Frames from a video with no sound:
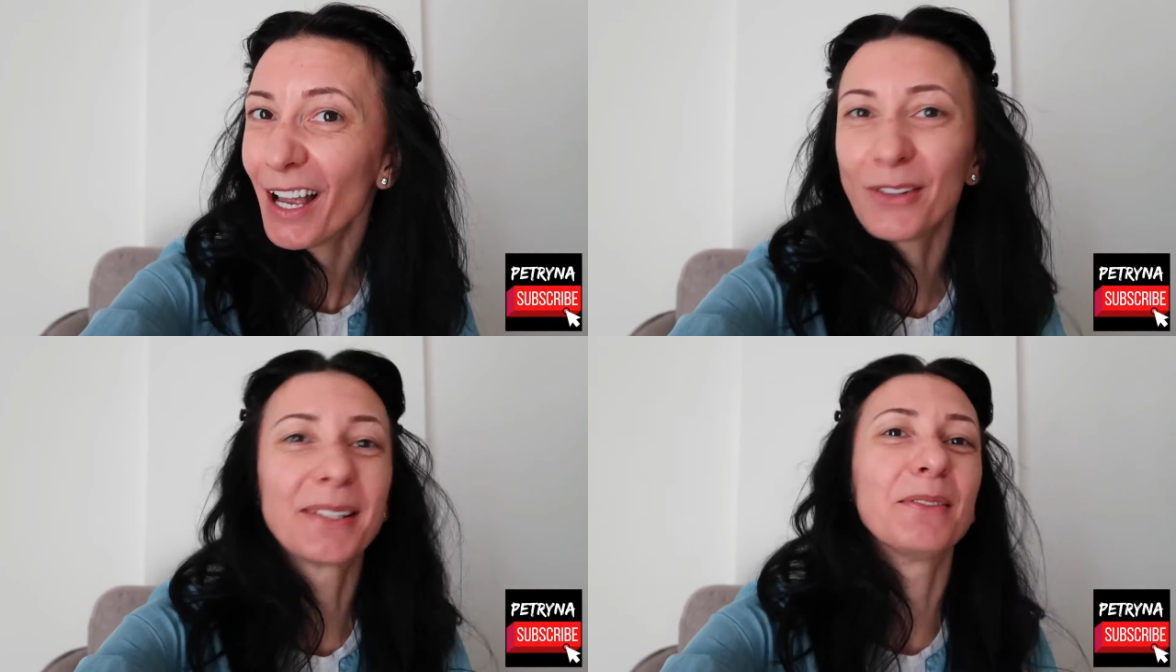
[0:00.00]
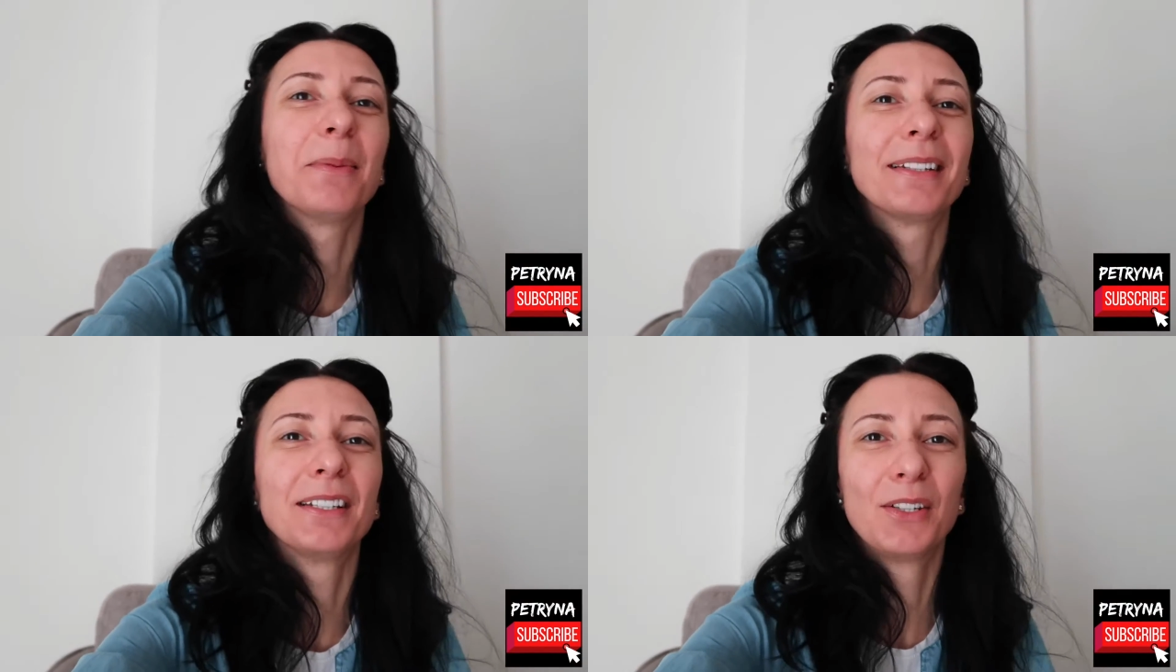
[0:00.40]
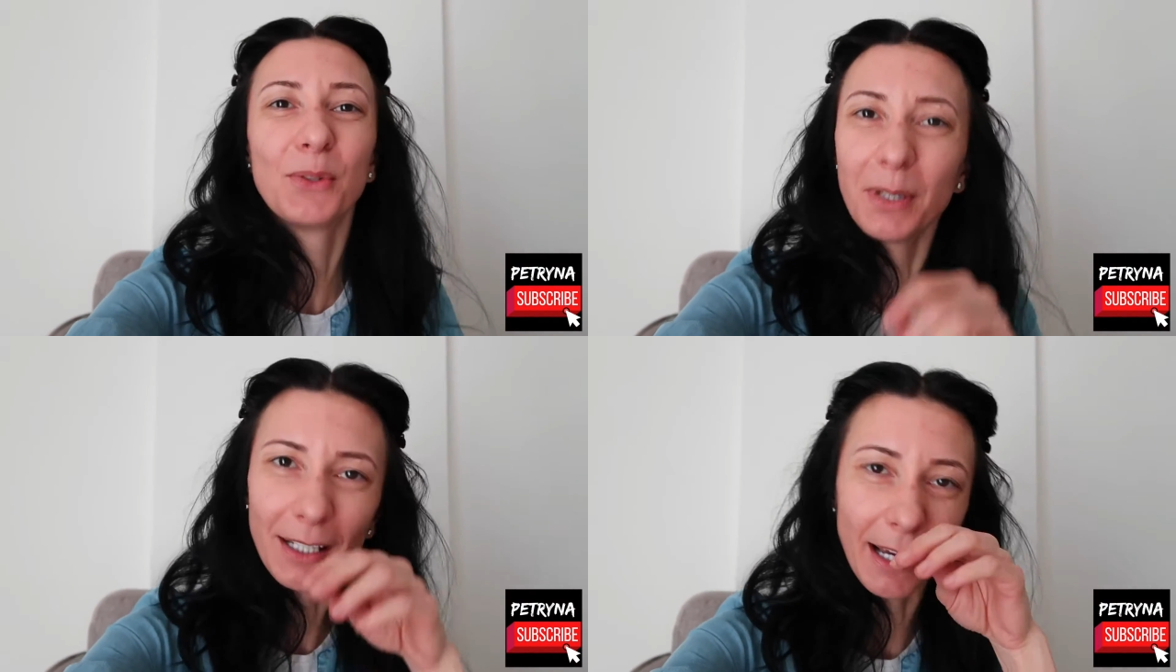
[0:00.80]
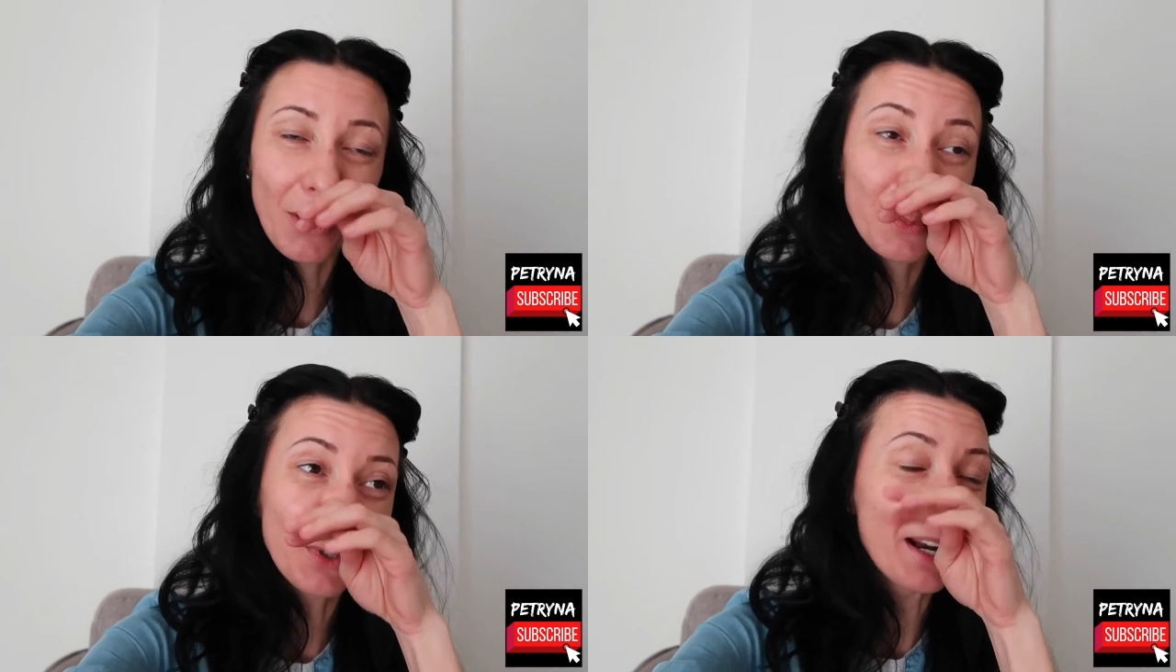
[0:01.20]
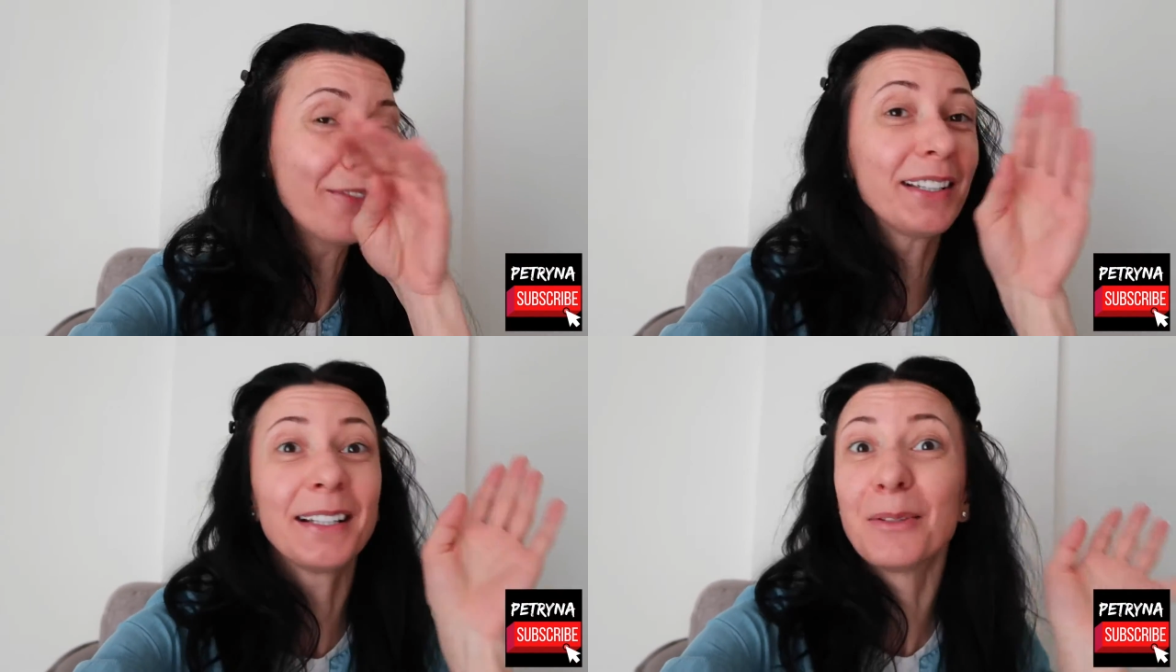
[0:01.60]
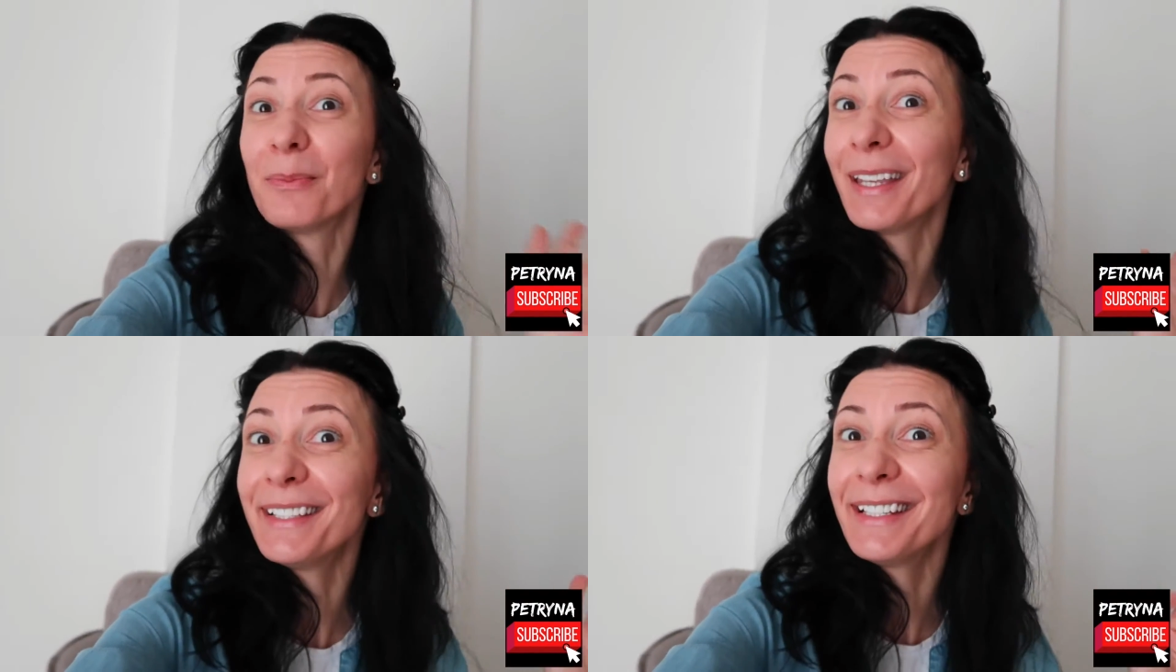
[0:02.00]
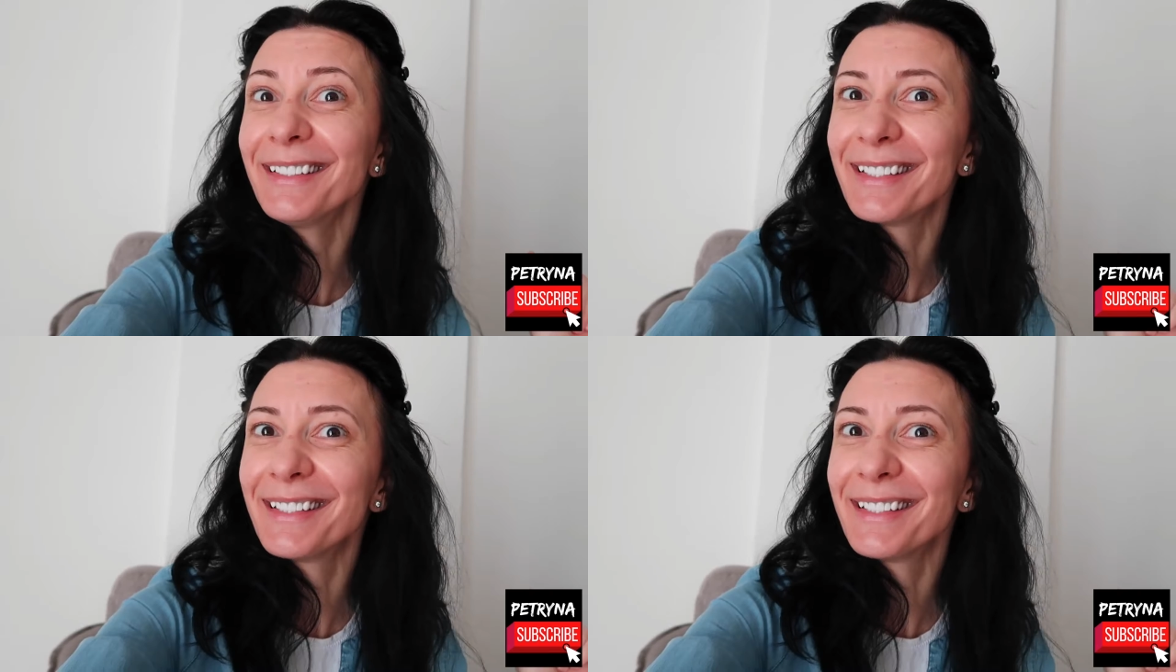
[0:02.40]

How is everybody doing? I hope you're having an amazing